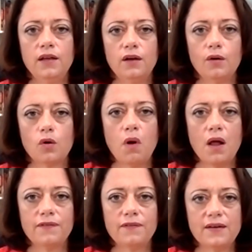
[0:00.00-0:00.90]

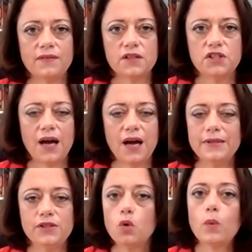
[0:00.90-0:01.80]
qualified for the job. Then
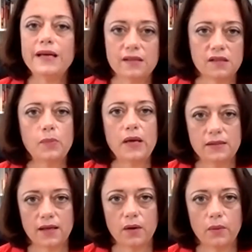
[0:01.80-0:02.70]
don't waste the space
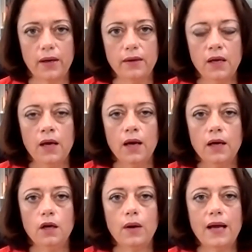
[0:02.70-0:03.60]
that
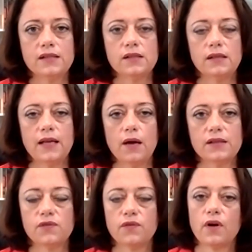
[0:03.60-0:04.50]
way.
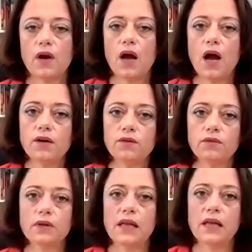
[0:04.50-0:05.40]
As for unrelated
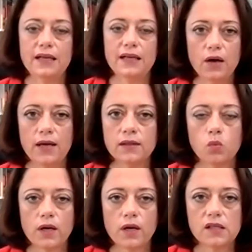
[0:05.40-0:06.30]
experience, work
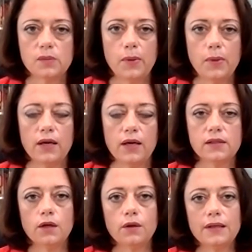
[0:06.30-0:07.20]
experience,
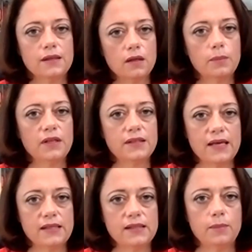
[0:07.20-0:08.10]
this is a little bit
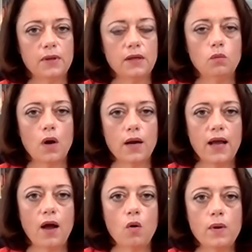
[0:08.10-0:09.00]
dicey, but you want to
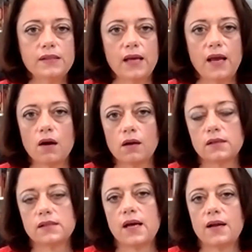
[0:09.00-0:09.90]
always err on the
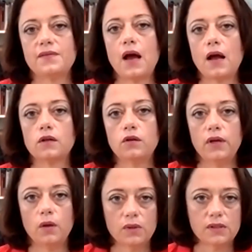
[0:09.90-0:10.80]
side of not
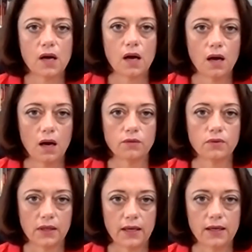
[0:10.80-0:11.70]
including what's
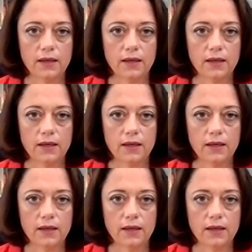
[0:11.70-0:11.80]
unrelated,